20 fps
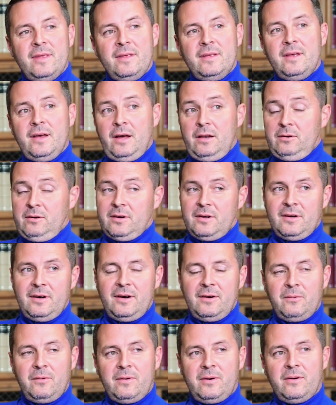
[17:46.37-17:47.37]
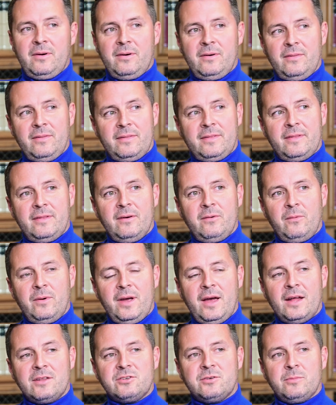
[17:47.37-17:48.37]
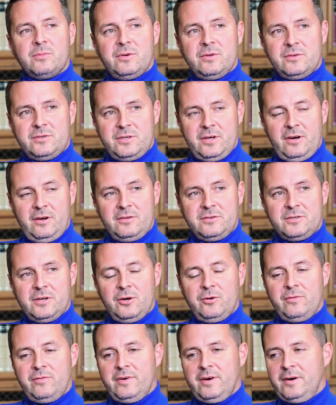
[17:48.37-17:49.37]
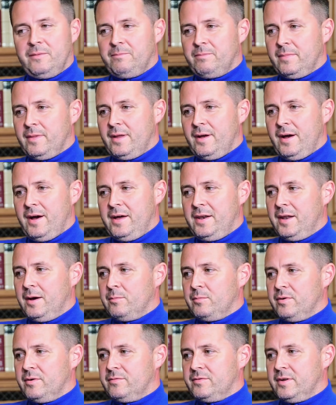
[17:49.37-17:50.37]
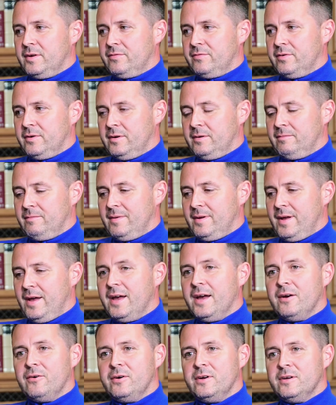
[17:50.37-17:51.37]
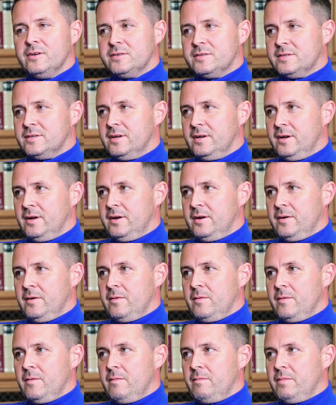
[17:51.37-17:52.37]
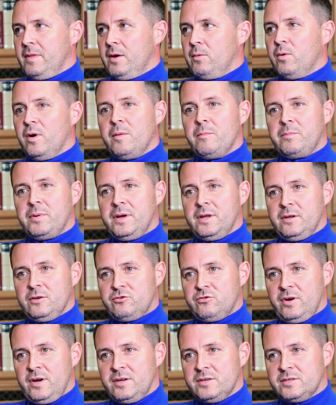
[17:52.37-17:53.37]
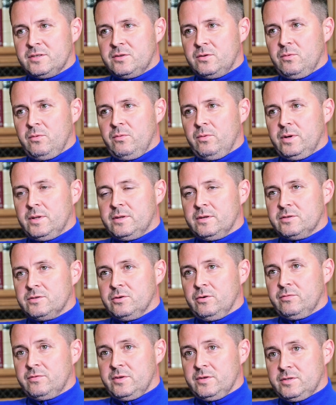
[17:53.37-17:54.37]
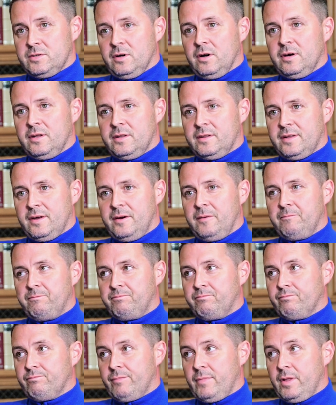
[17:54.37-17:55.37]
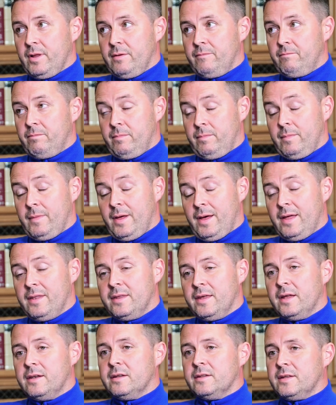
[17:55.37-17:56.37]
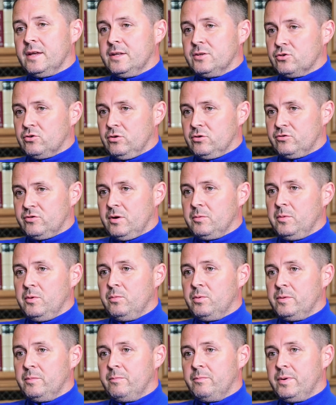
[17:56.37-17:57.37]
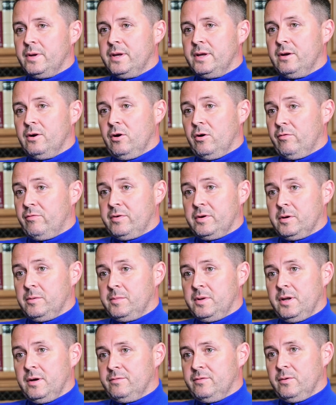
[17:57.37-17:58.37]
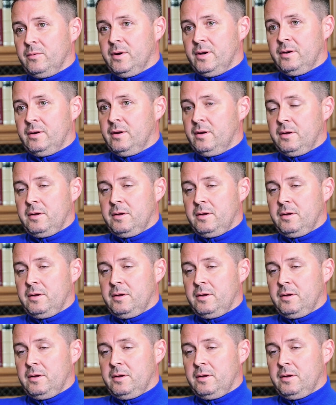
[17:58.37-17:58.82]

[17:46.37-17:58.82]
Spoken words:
Yeah, look, we had some concerns over a number of different areas. They weren't being addressed. We just sort of decided that at the end of Dean's contract, we wouldn't be offering him another one.